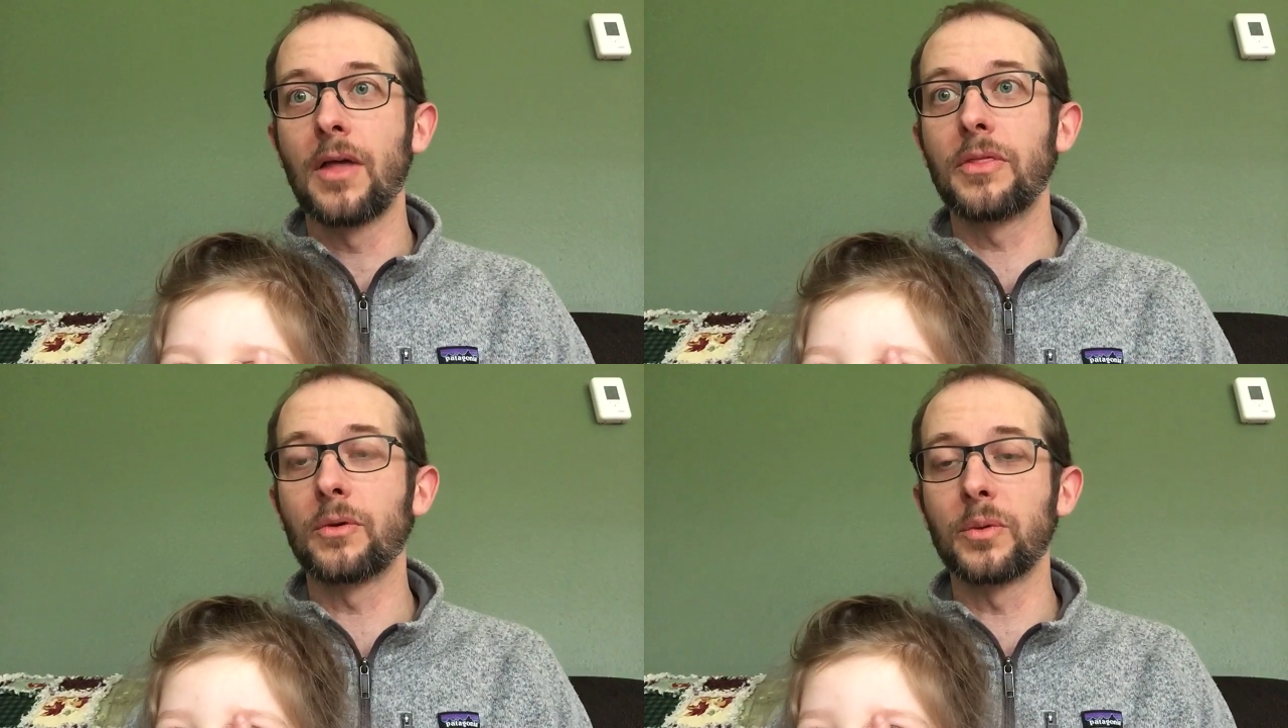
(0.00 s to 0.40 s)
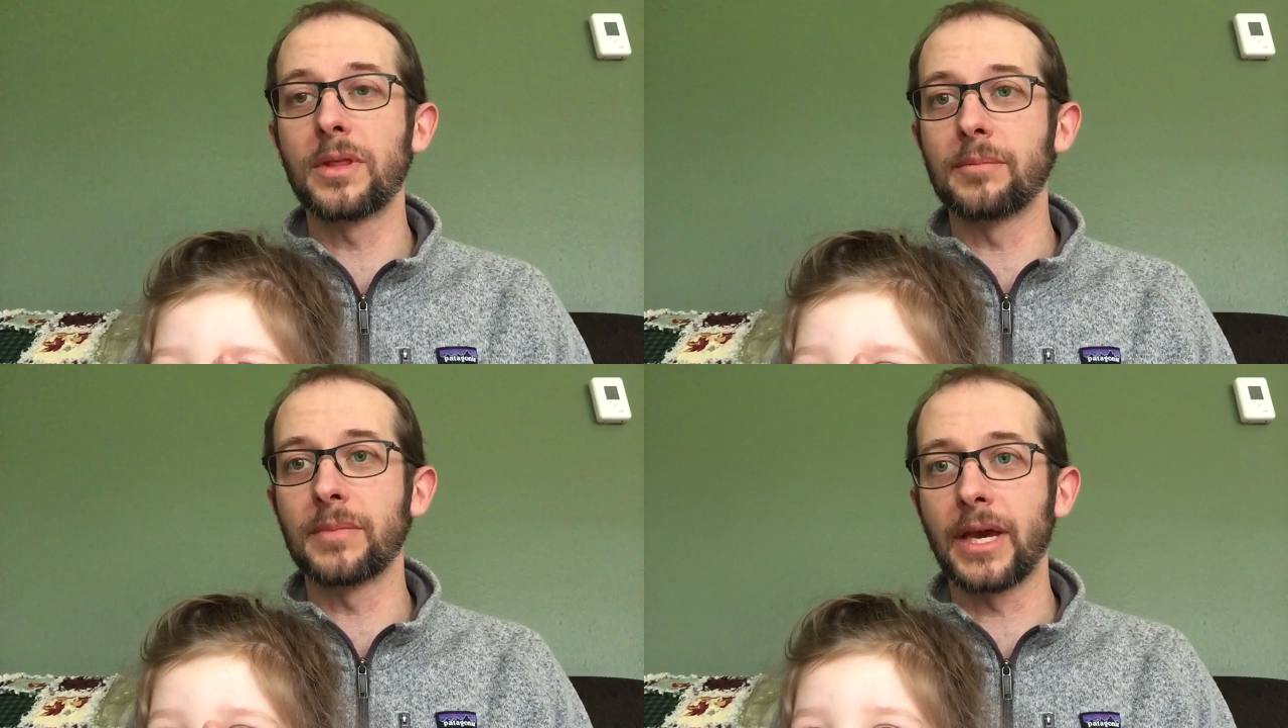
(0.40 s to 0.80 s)
the
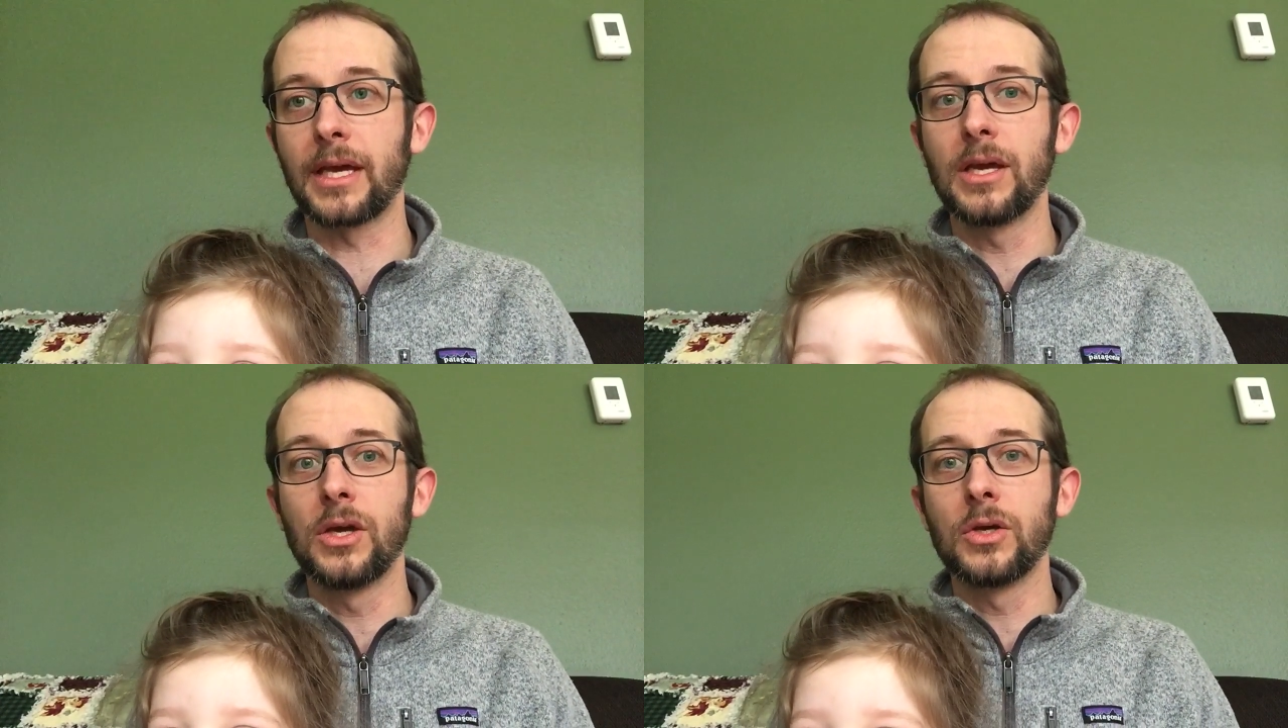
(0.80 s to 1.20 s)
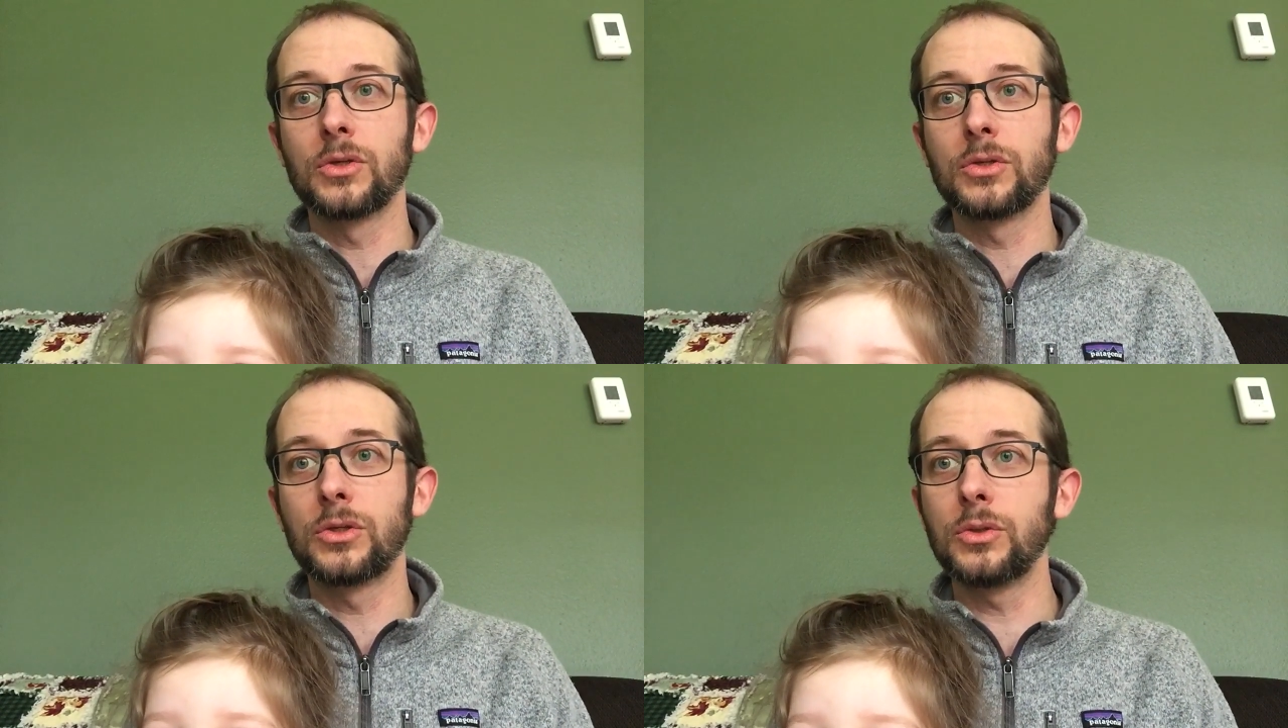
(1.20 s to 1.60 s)
rhythm, like
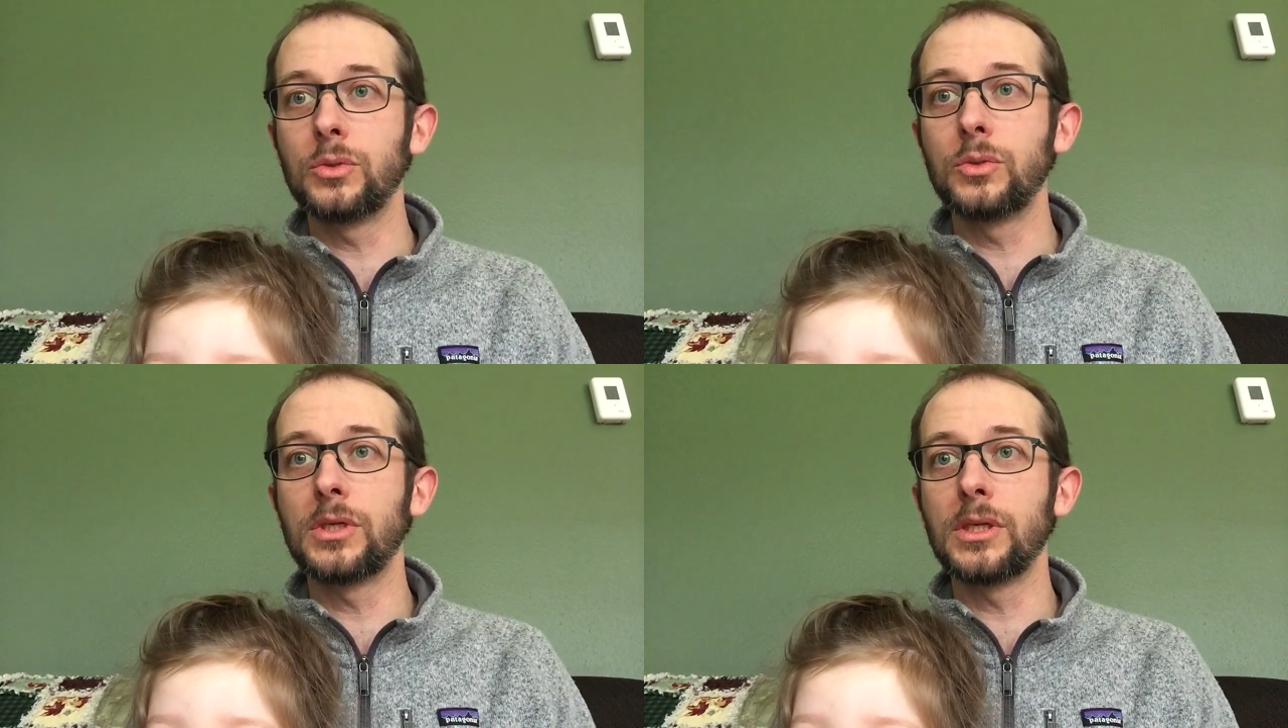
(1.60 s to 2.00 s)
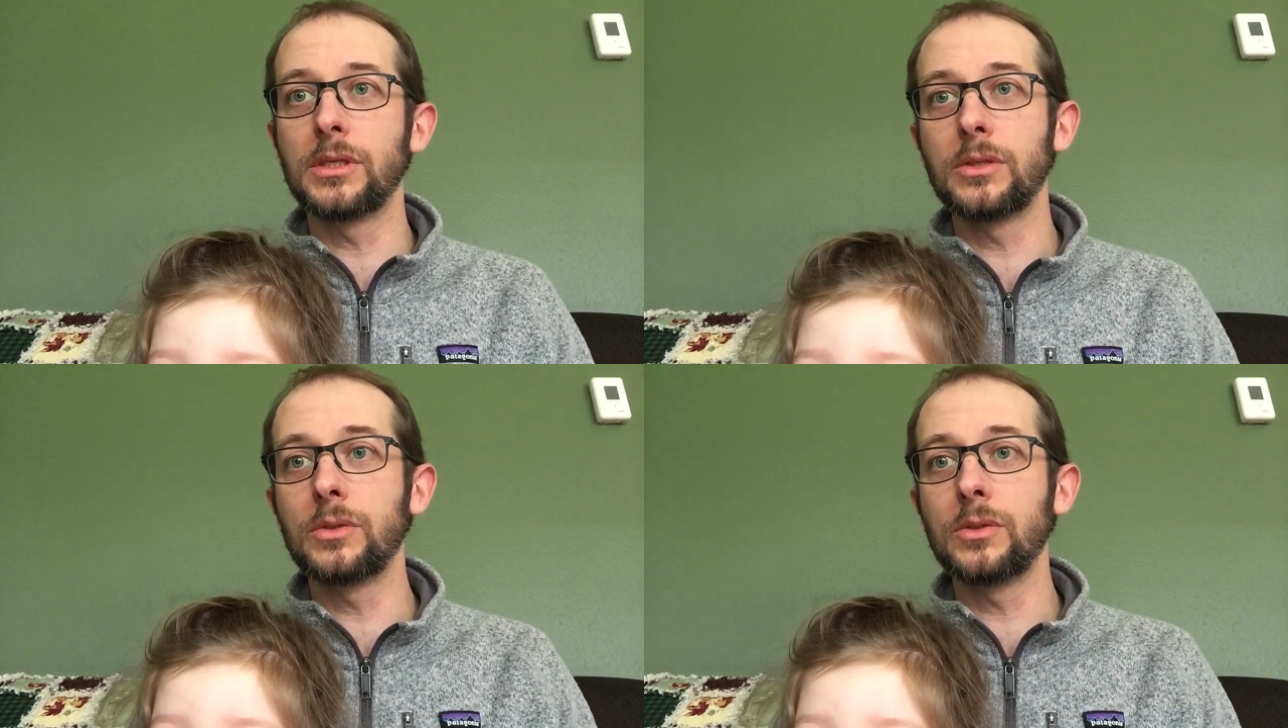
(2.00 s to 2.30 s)
doo doody